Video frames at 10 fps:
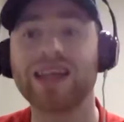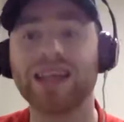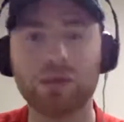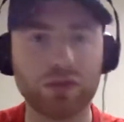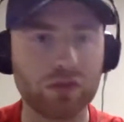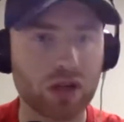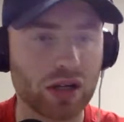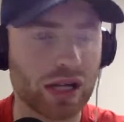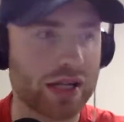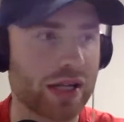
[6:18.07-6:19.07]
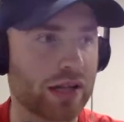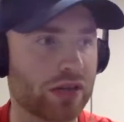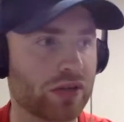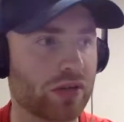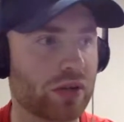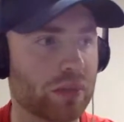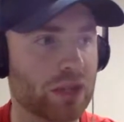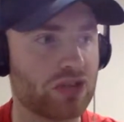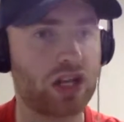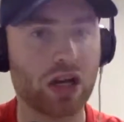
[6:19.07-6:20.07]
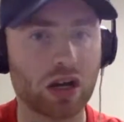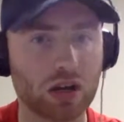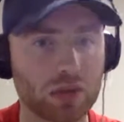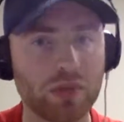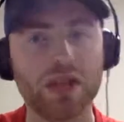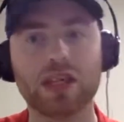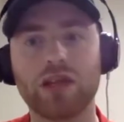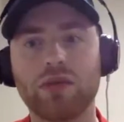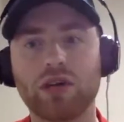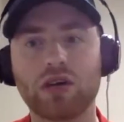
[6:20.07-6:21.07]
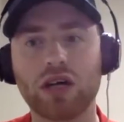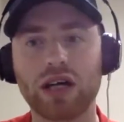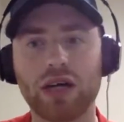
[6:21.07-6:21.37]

Then we've got so we've got PSG at home. Then we got